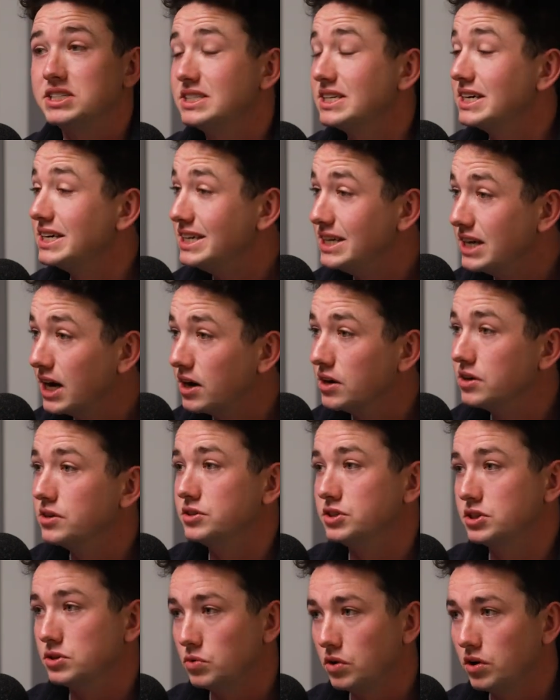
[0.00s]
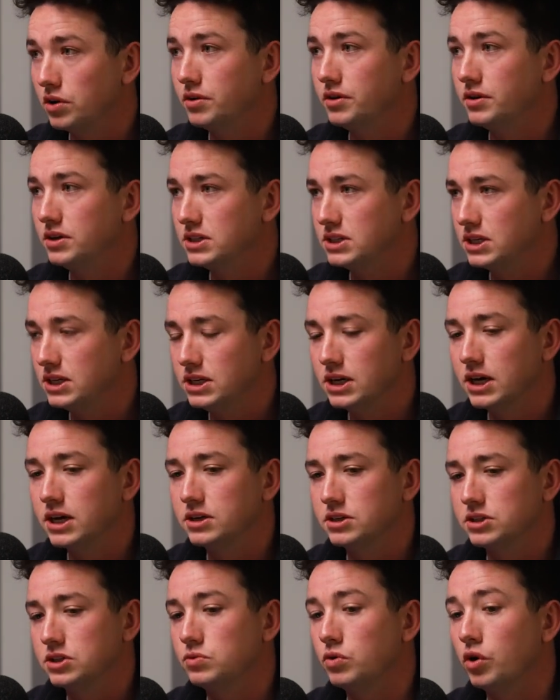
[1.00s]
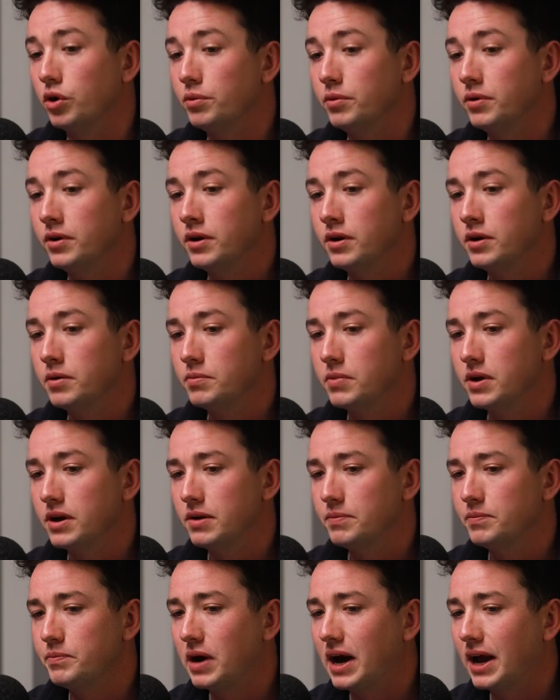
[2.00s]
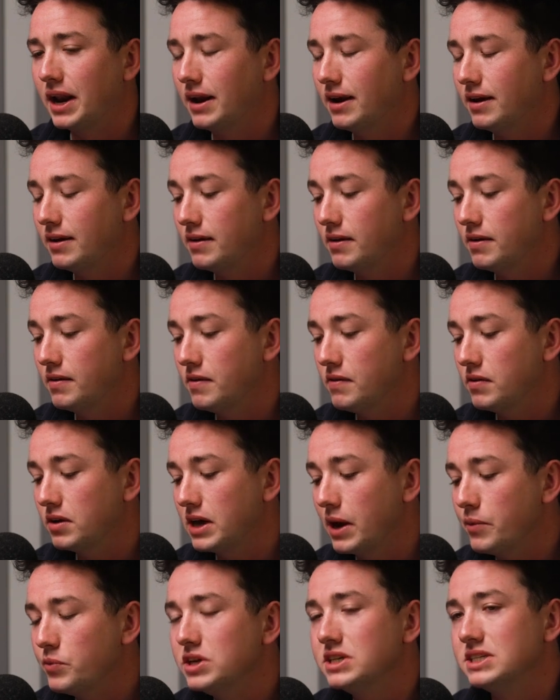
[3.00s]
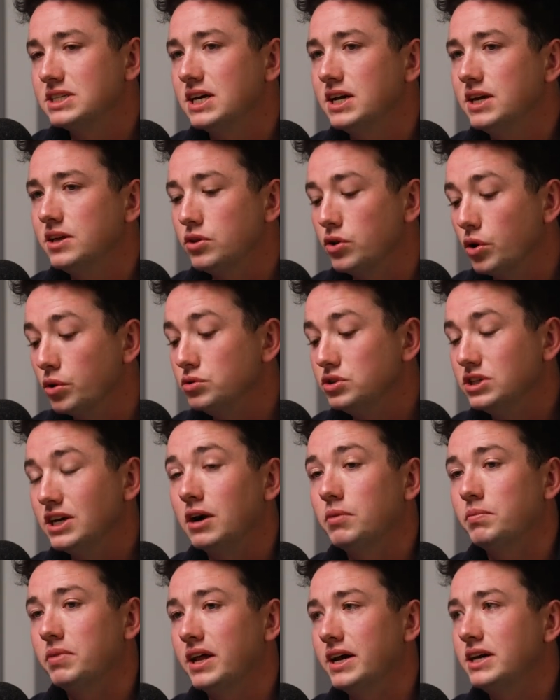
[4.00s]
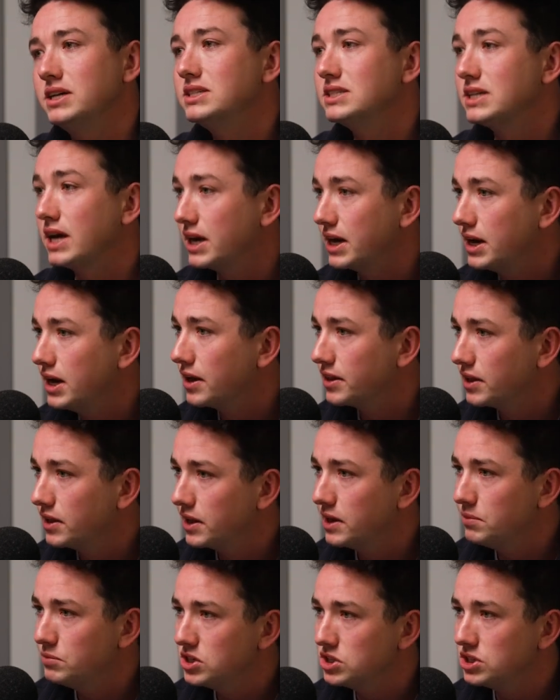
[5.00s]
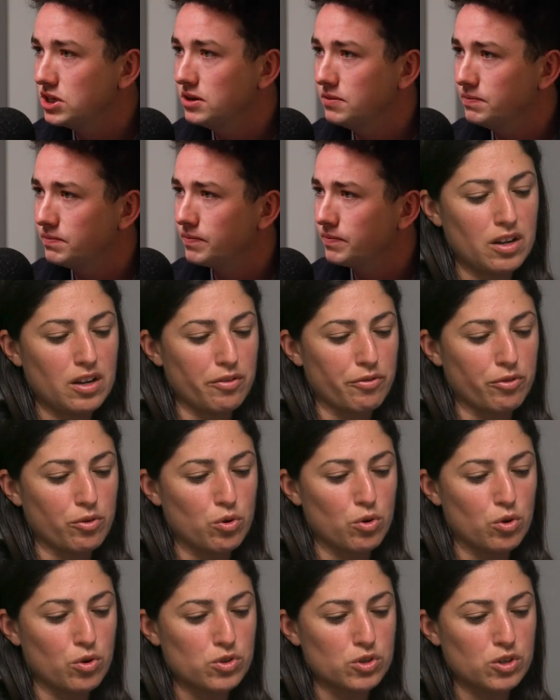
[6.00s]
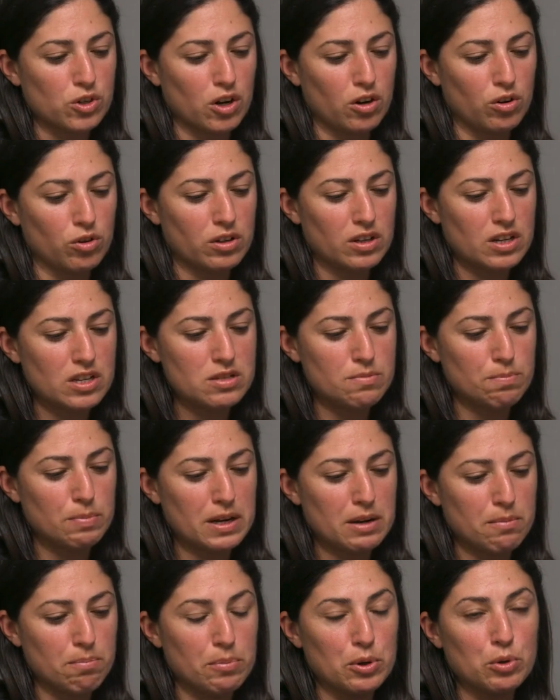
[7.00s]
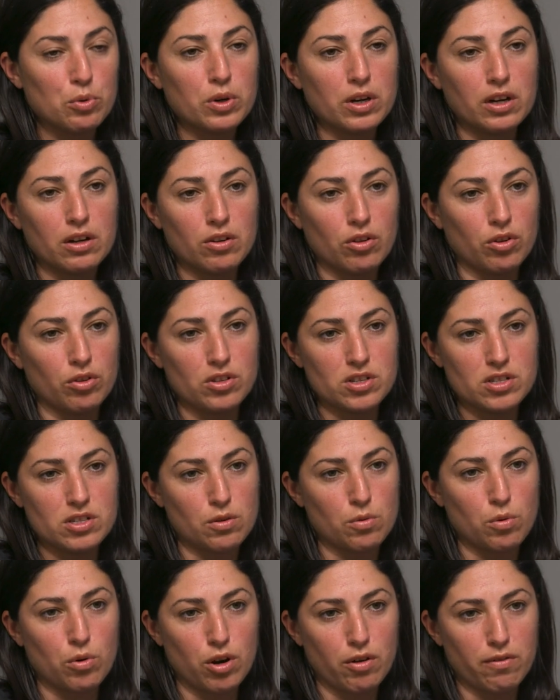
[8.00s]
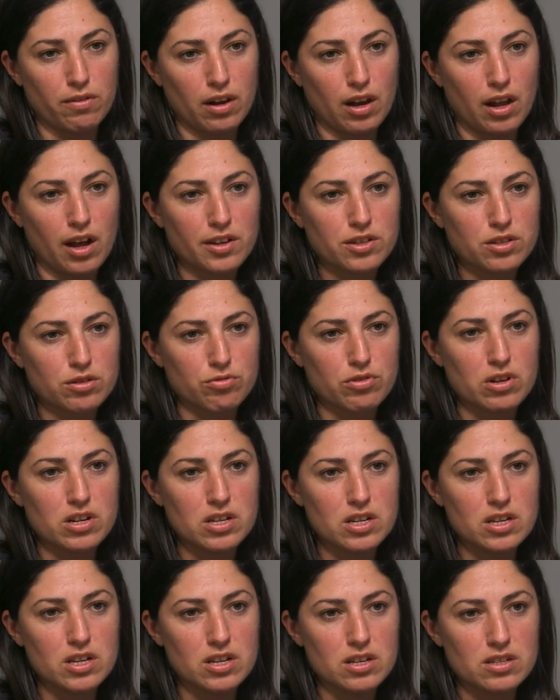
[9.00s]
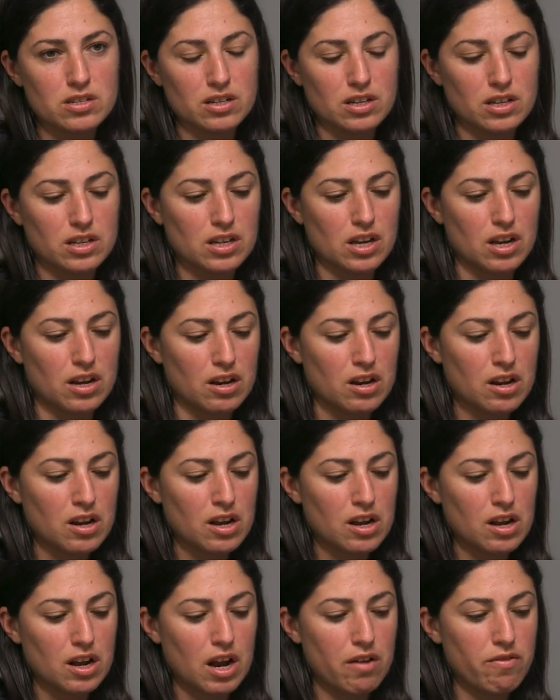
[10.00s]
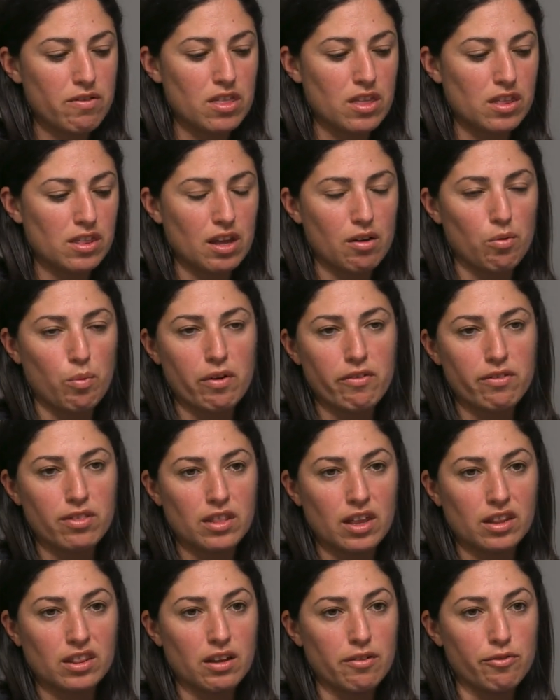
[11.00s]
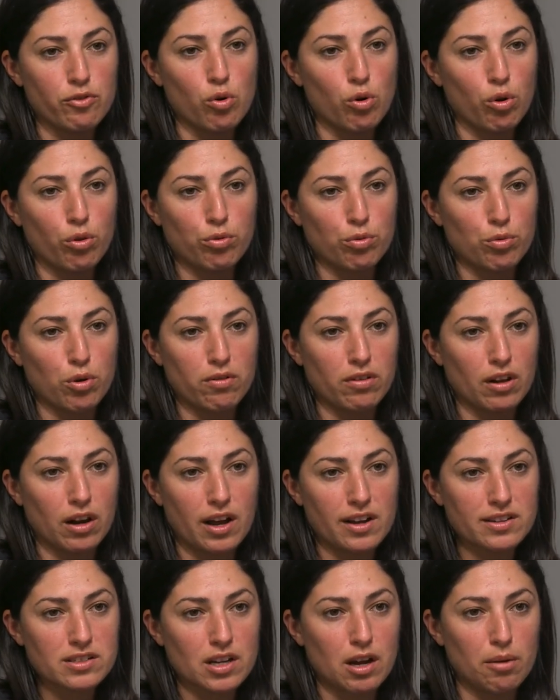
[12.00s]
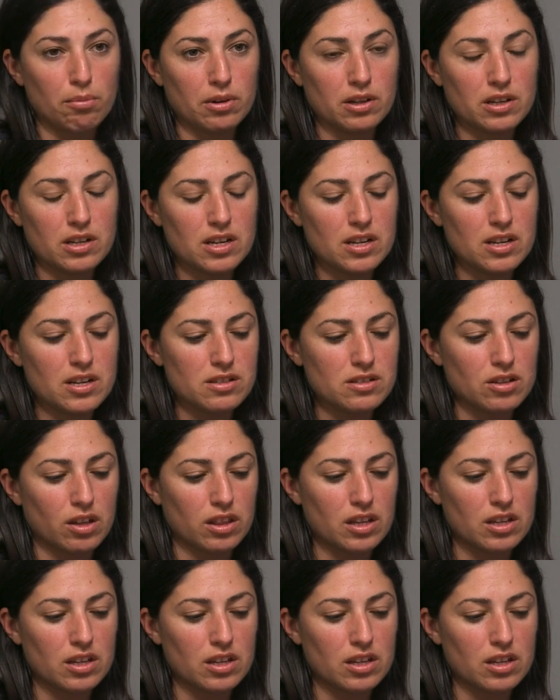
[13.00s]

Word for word: It's a young squad. It's a young squad. But can we see those young players take another leap this year? Yeah, of course. You know, look, he's been building on this squad over the last three years. And again, everything that they were that they've gone through over the last couple of years.